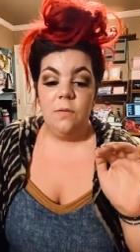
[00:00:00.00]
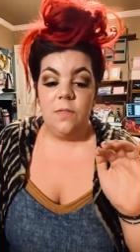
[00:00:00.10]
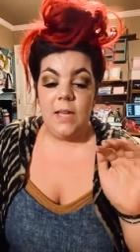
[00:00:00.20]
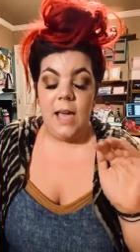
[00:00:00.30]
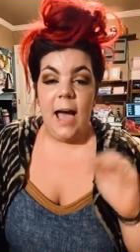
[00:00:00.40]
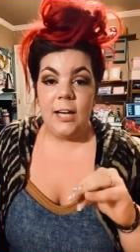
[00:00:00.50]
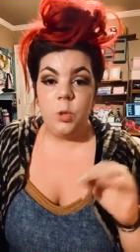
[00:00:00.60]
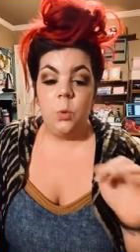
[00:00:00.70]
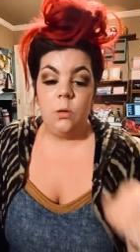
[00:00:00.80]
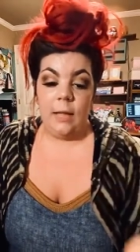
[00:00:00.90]
the
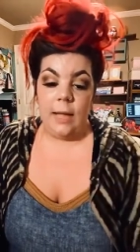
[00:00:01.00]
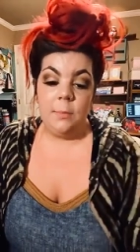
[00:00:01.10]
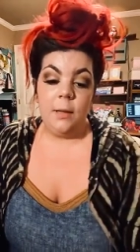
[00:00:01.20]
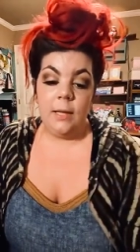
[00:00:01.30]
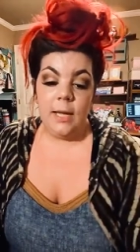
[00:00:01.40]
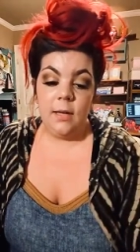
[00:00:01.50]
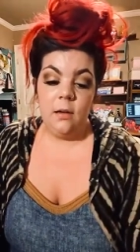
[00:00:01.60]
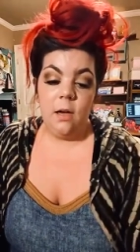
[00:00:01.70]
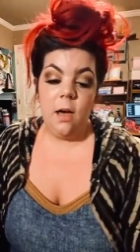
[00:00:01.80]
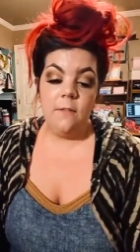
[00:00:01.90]
actual
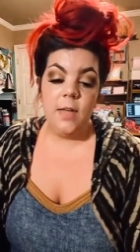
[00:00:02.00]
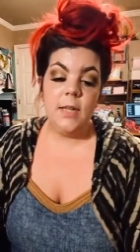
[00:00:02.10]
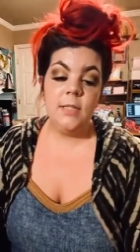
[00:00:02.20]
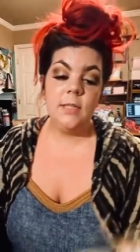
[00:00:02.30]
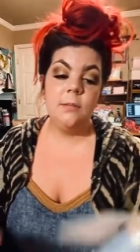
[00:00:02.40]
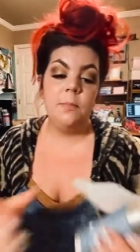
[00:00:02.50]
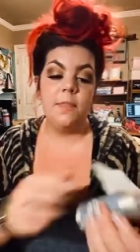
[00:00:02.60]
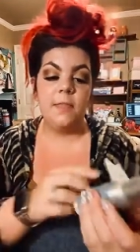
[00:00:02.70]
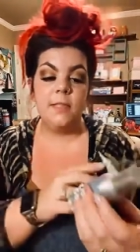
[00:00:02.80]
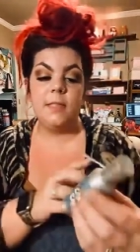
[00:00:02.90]
labeling of it,
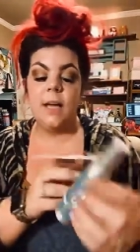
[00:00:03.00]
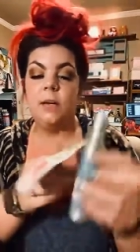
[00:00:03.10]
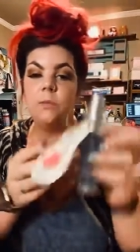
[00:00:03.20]
but this, I